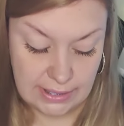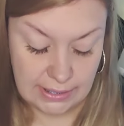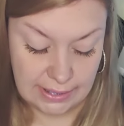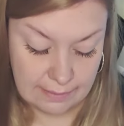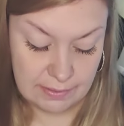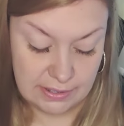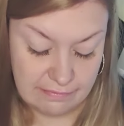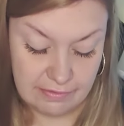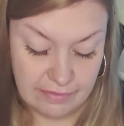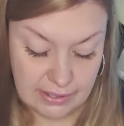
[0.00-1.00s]
that like button
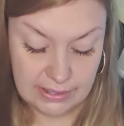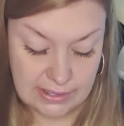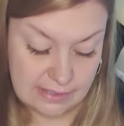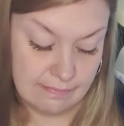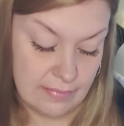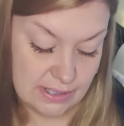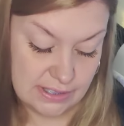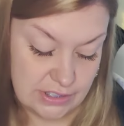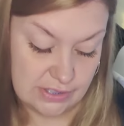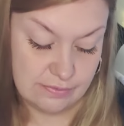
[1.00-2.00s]
if you find that these
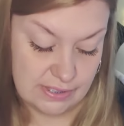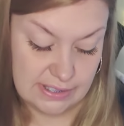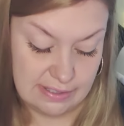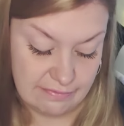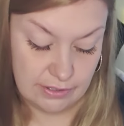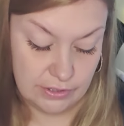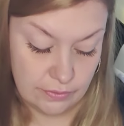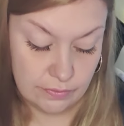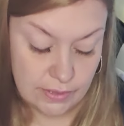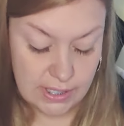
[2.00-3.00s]
messages resonate for
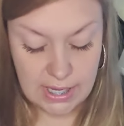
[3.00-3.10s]
you.